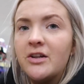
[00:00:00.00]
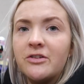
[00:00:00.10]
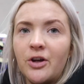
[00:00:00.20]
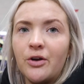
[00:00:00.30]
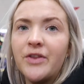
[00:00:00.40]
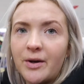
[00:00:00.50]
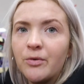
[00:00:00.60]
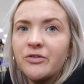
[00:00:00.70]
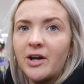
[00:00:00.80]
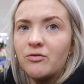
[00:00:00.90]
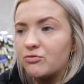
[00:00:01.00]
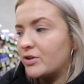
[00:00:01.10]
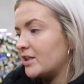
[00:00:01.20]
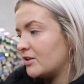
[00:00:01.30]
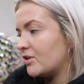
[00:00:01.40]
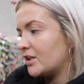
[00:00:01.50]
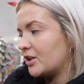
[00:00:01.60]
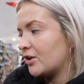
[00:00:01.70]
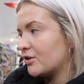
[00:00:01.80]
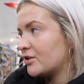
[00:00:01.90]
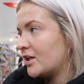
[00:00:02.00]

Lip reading: So them ones are really, really good.